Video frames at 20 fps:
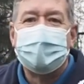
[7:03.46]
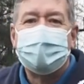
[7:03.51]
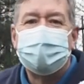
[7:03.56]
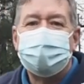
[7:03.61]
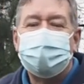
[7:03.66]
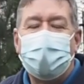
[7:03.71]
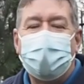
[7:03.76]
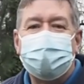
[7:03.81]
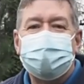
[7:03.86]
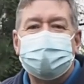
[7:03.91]

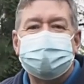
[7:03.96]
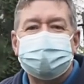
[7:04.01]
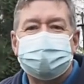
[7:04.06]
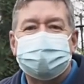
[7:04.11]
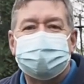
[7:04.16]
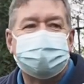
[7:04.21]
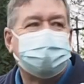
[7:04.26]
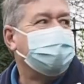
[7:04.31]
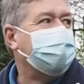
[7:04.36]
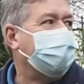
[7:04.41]
Robins
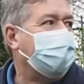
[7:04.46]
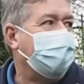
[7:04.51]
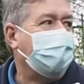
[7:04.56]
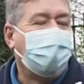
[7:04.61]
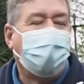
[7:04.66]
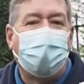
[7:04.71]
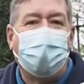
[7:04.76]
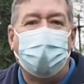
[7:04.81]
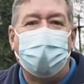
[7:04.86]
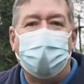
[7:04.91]

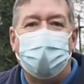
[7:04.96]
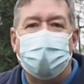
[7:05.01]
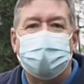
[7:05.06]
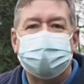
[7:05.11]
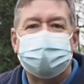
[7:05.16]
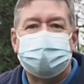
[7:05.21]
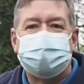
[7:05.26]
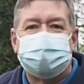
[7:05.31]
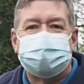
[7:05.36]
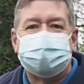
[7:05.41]
love
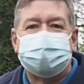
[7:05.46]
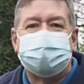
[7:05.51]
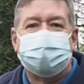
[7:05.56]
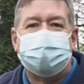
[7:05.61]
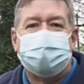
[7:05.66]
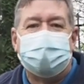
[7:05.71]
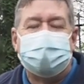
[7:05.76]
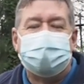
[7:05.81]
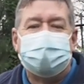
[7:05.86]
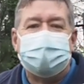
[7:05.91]
just to
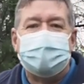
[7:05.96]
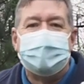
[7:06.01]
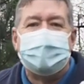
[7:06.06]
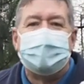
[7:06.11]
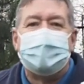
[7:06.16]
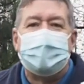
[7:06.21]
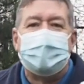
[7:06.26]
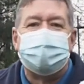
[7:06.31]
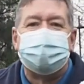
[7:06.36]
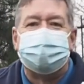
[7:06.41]
be
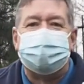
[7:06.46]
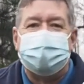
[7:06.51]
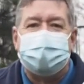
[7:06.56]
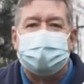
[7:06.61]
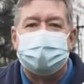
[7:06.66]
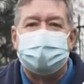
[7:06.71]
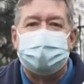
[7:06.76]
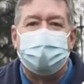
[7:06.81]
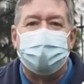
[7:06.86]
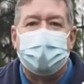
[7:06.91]
feeding
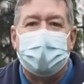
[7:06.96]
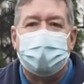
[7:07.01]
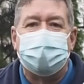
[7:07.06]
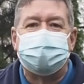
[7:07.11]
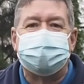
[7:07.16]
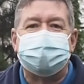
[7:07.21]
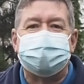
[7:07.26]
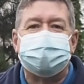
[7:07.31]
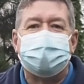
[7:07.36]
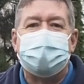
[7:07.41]

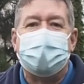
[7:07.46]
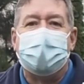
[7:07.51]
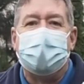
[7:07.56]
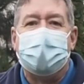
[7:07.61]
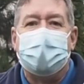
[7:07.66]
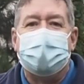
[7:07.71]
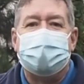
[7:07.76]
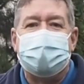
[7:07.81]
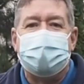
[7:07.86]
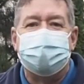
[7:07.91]
about,
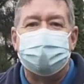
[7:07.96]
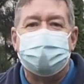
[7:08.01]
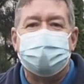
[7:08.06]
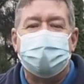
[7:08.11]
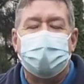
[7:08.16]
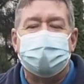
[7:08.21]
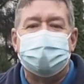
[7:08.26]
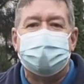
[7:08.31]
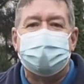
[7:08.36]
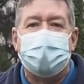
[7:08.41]
letting
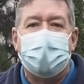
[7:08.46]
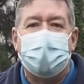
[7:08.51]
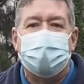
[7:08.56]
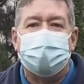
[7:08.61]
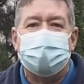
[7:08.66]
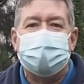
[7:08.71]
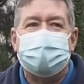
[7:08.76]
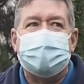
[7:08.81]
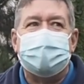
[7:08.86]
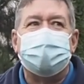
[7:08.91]
everybody know,
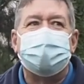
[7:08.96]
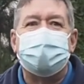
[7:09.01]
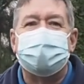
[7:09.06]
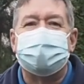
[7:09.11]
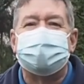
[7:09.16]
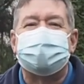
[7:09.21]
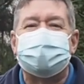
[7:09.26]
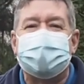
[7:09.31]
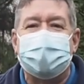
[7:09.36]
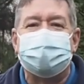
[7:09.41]
but at the
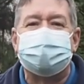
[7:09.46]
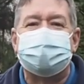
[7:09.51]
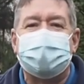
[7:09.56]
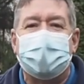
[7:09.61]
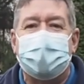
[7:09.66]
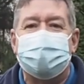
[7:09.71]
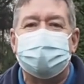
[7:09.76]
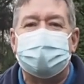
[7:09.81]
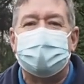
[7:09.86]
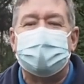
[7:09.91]
same time
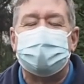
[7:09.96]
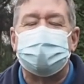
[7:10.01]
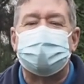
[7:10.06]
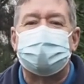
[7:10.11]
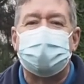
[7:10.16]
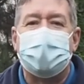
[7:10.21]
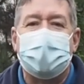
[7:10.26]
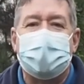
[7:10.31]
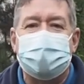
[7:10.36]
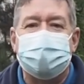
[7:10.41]

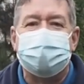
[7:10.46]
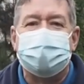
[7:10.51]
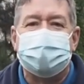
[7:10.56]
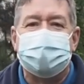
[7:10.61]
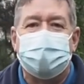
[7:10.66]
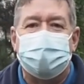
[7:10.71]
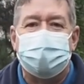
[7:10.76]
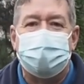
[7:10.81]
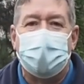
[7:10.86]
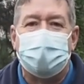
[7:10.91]
trying to be the
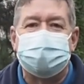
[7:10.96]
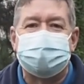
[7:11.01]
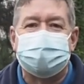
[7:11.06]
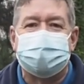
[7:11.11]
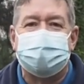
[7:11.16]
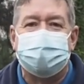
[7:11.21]
boss of the